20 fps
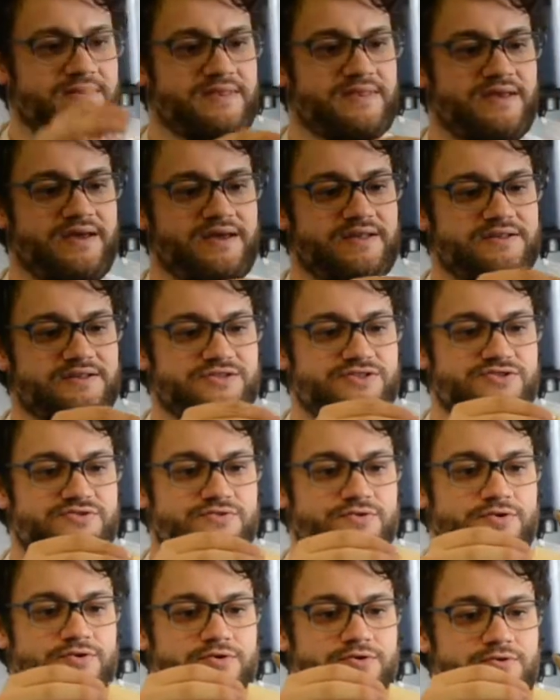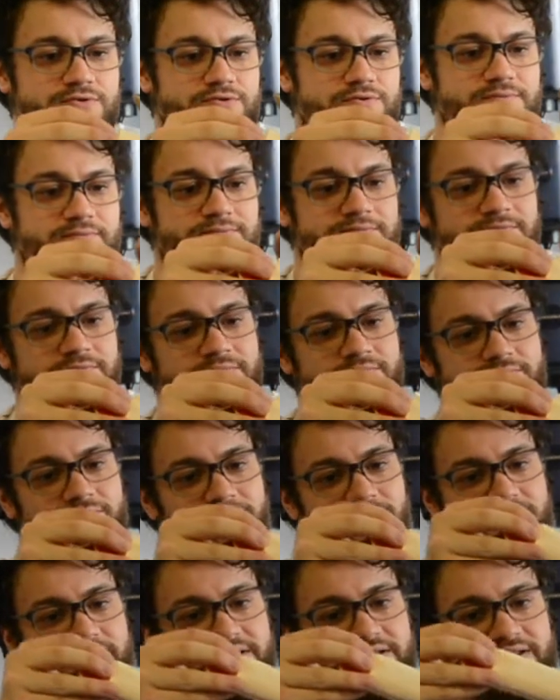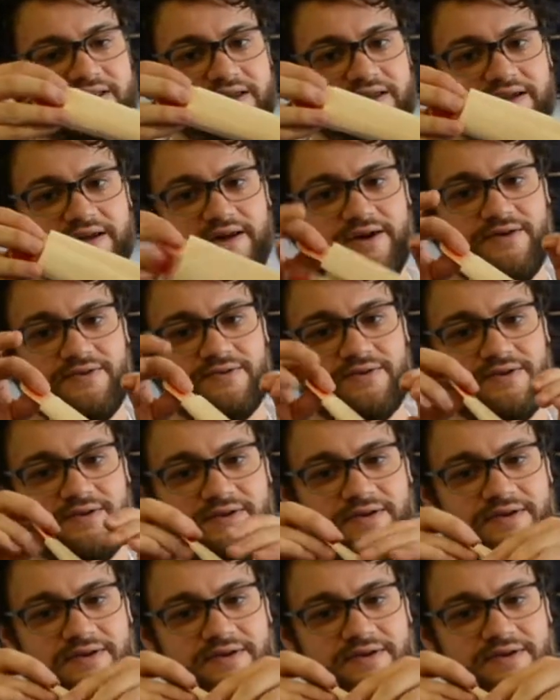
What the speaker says: And the scroll we can take out